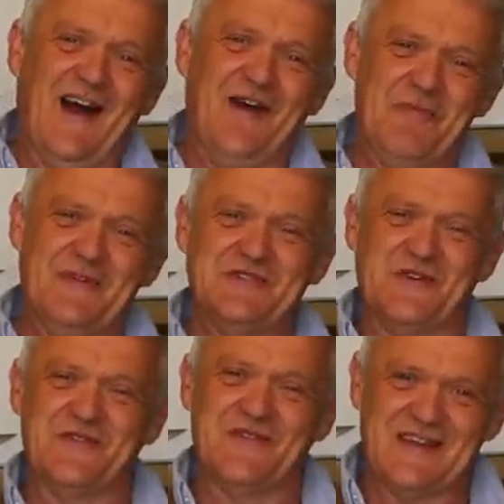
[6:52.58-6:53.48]
I hope you
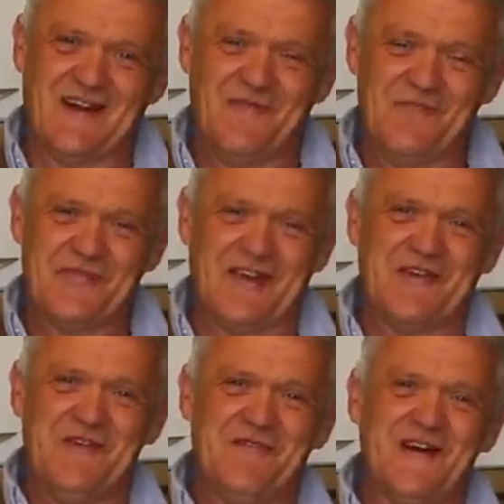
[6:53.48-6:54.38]
enjoyed the video.
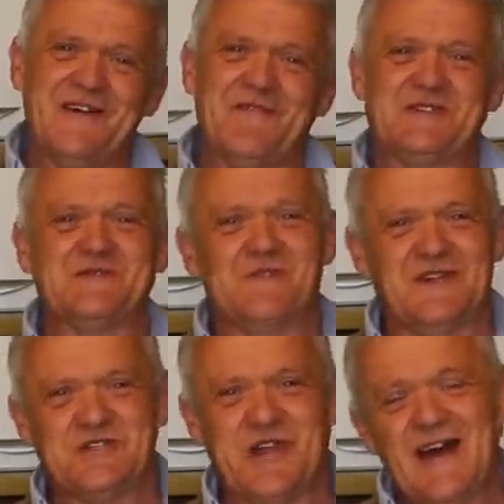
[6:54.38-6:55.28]
Thank you very much for
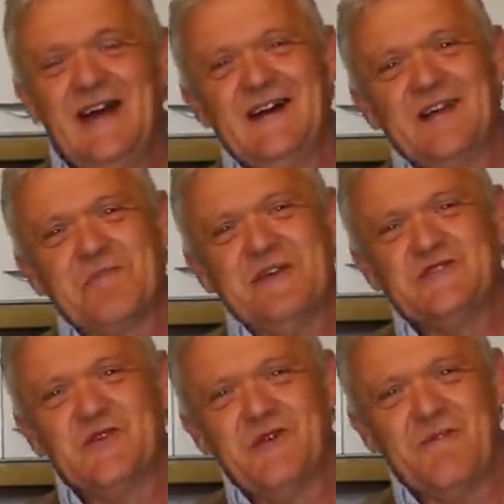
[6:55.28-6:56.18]
watching and
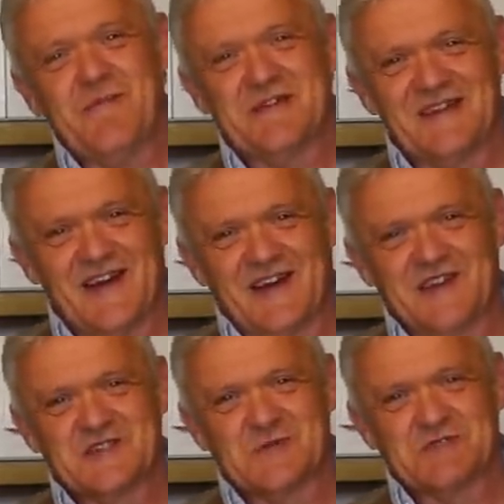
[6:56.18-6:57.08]
please do remember to
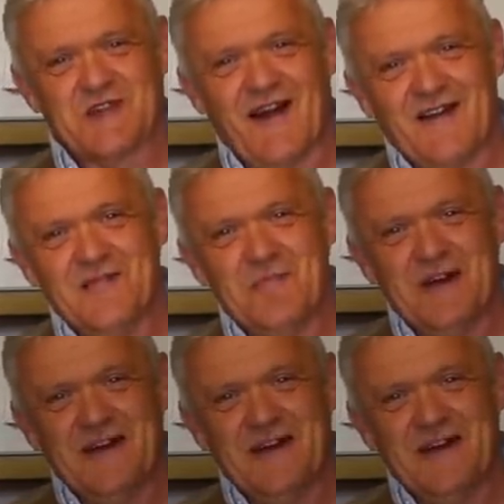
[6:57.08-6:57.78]
like and subscribe.